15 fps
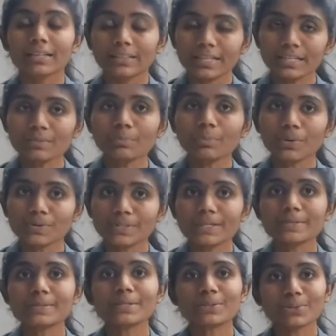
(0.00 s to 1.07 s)
This
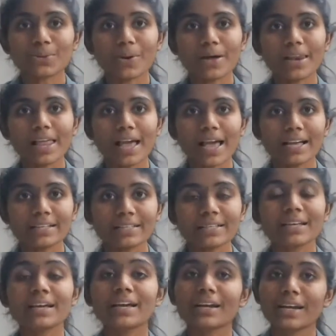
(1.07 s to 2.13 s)
process is called as
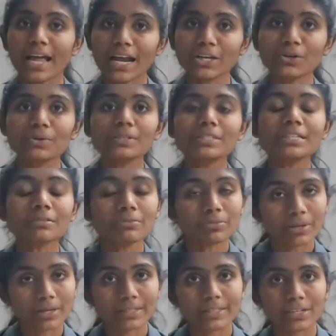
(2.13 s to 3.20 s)
nitrogen
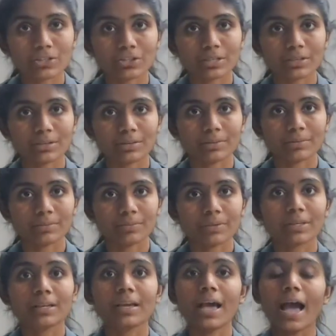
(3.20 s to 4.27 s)
fixation.
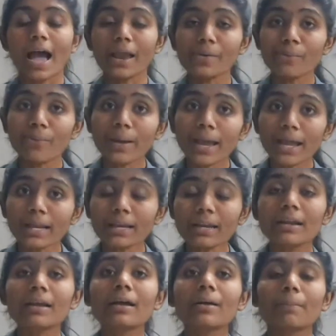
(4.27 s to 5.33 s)
And when
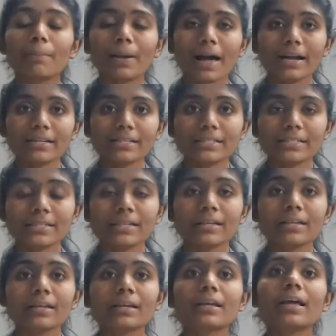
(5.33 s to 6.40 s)
plants,
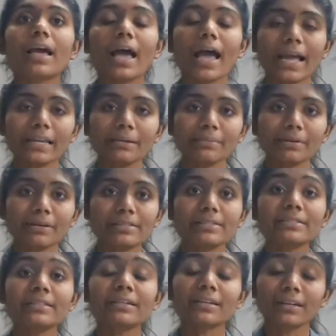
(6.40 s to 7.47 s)

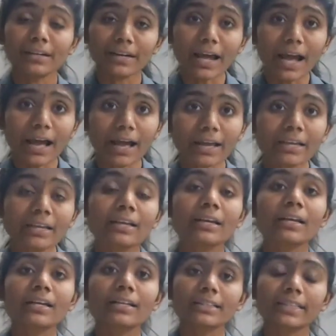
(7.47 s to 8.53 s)
animals die,
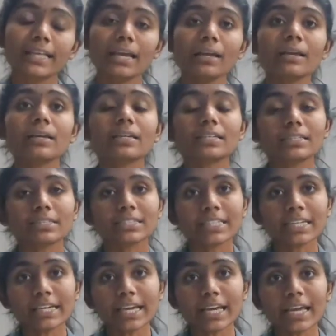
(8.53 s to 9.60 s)
they
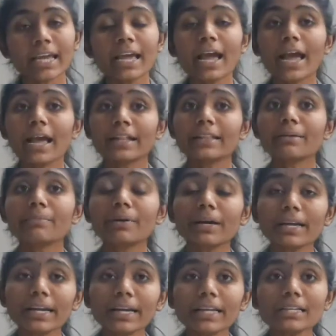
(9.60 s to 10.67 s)
decay and they
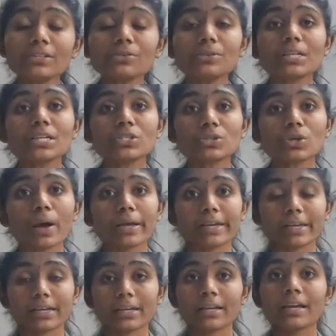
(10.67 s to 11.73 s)
bury into the
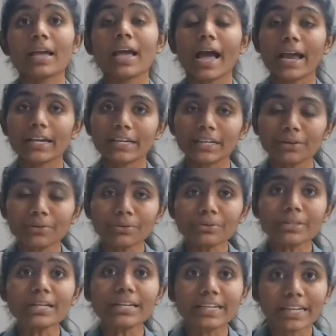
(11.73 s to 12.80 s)
soil, and due to
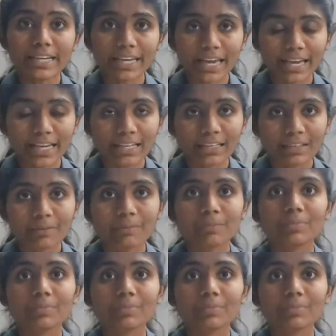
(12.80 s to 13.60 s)
the decay